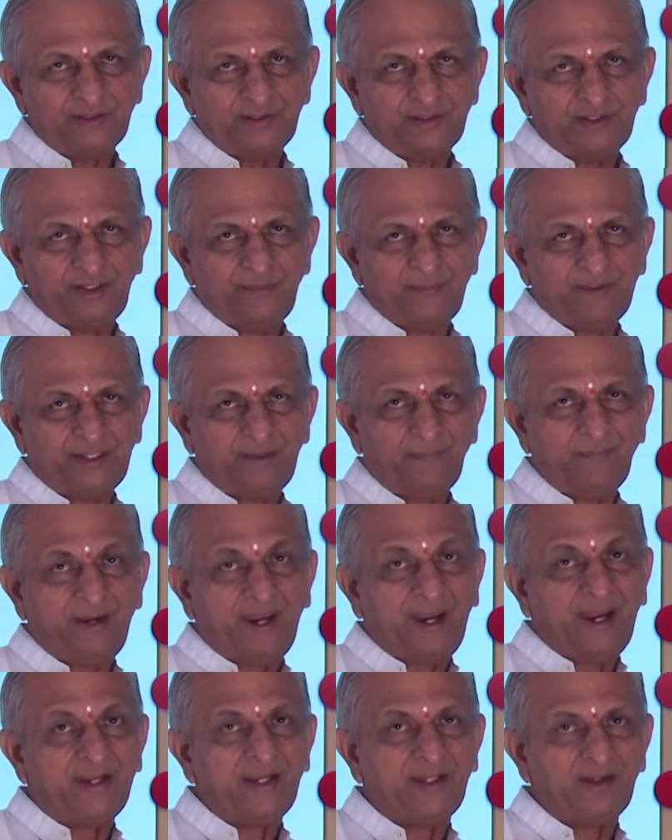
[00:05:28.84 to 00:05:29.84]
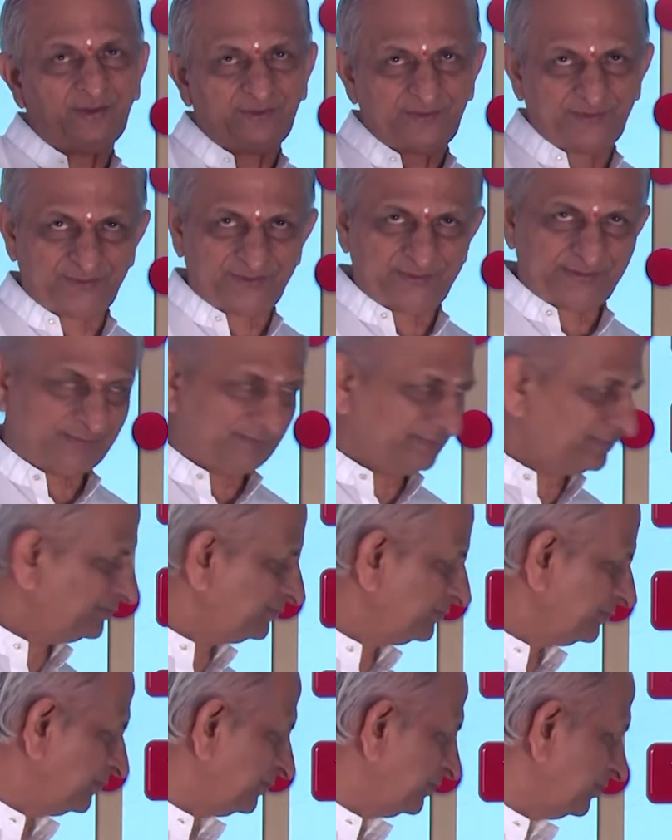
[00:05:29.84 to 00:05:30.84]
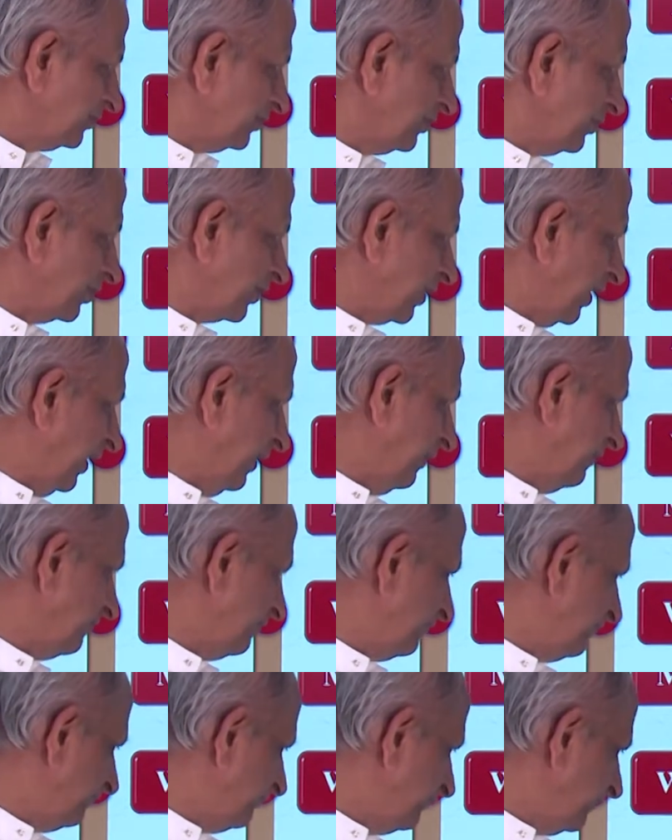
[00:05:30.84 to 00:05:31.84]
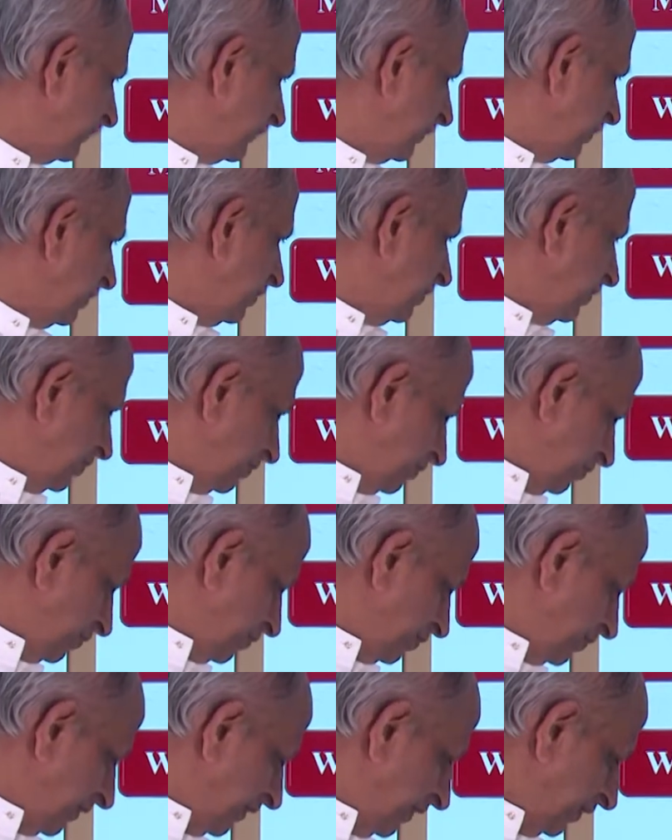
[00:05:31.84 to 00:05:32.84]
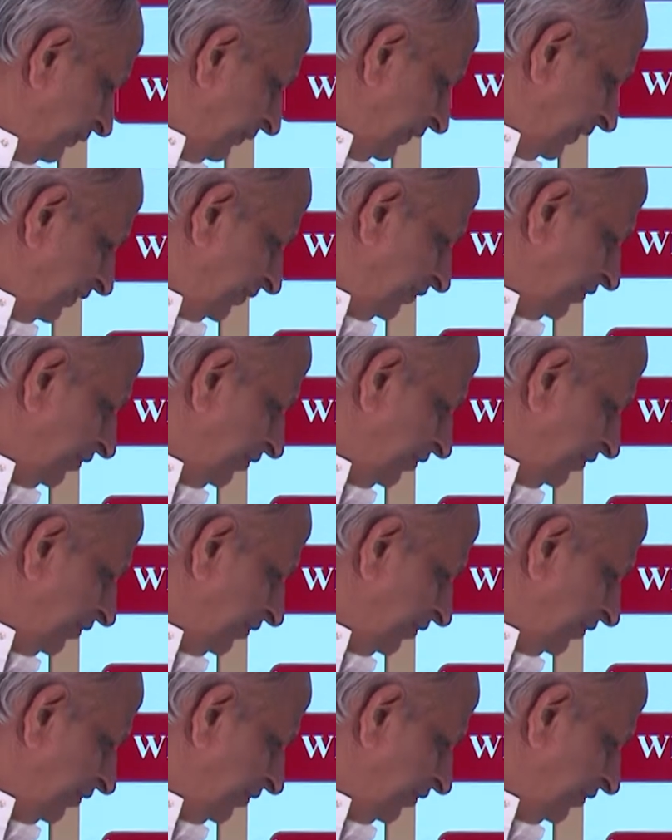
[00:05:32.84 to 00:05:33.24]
they become anions. Okay, so that is what is